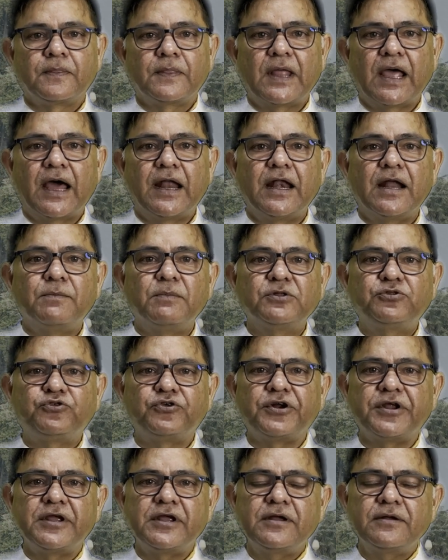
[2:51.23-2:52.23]
And number
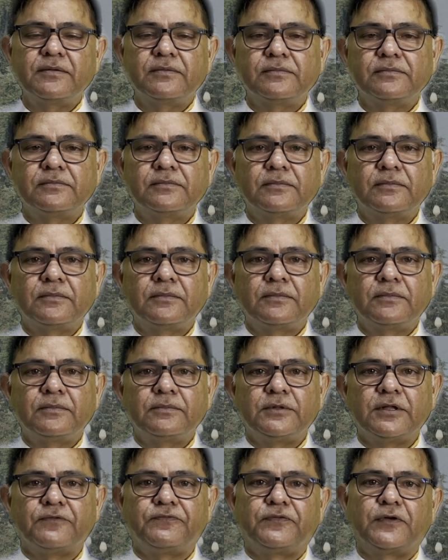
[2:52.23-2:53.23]
three,
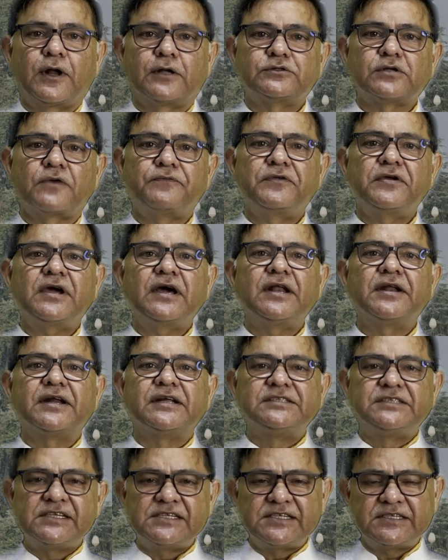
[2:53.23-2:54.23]
the philosophical
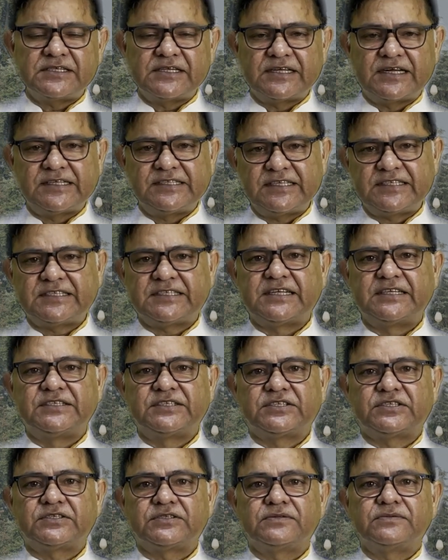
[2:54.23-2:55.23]

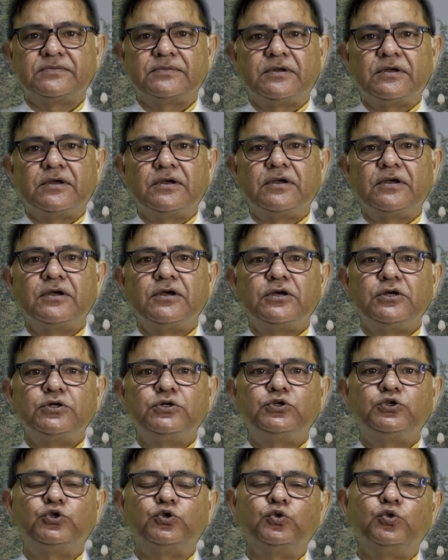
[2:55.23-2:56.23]
resistance
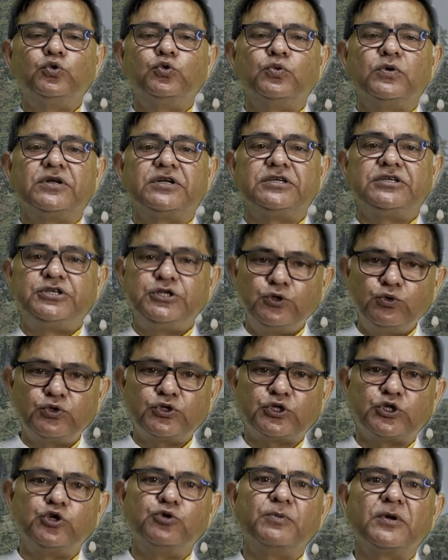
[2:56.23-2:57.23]
to
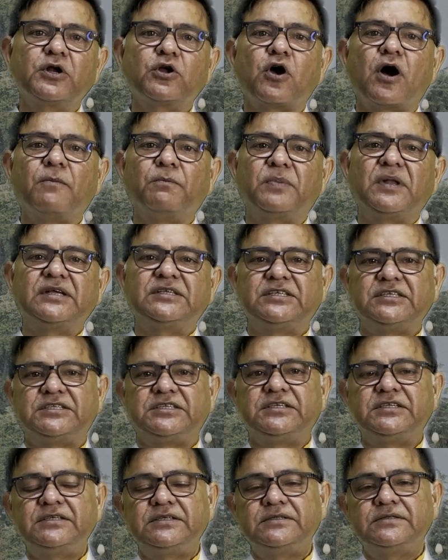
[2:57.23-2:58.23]
reduce human
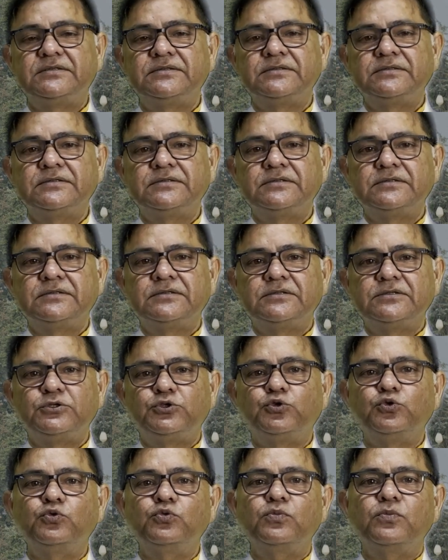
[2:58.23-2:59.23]
complexity
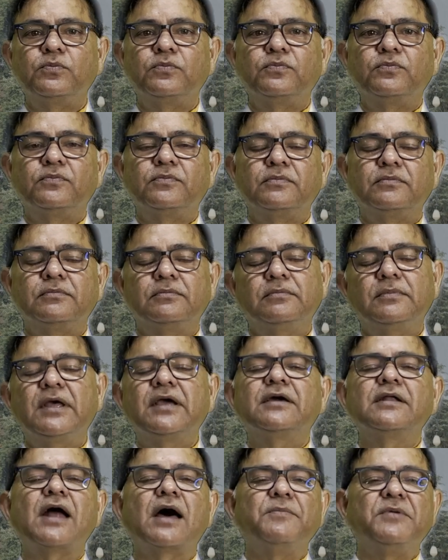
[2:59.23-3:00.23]
to
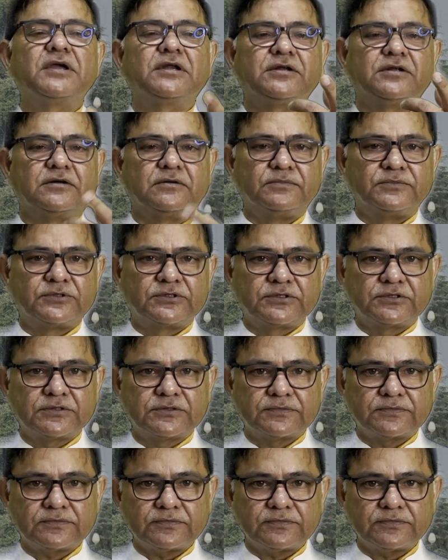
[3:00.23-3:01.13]
economic terms.